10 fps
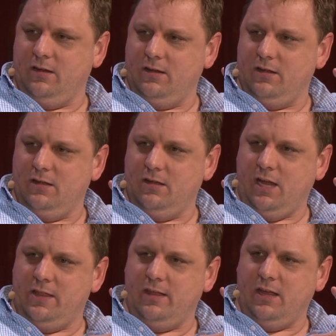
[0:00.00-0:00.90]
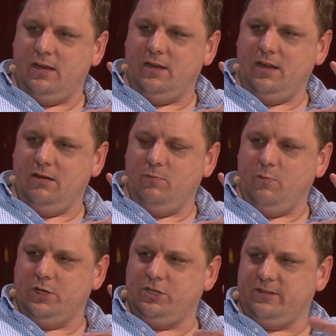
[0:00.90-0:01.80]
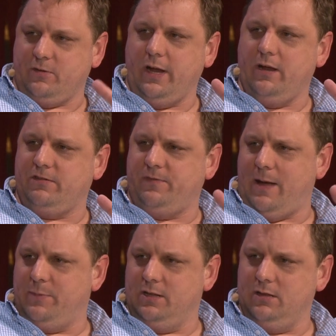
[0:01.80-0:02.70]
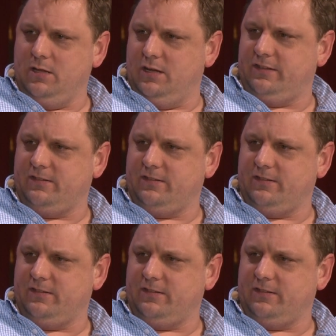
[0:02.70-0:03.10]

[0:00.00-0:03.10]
Yeah. And, and, and which is a great is fabulous.